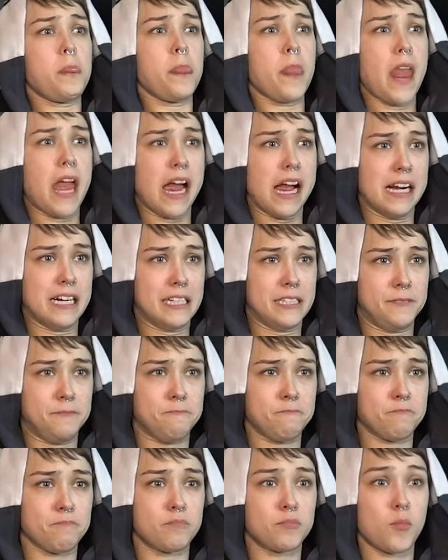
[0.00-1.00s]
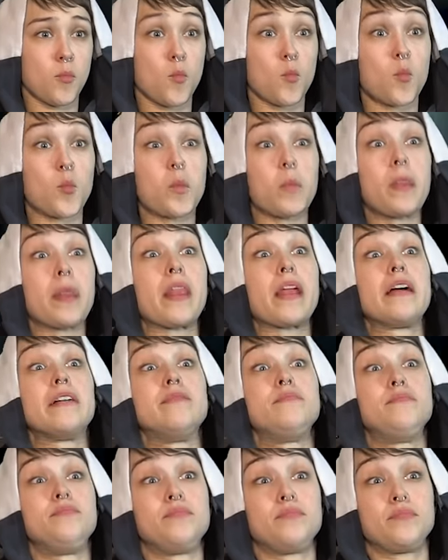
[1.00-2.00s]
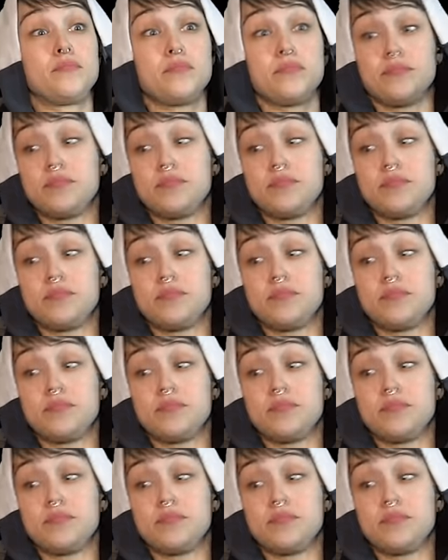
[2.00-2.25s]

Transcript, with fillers: Don't kill me. Don't kill me,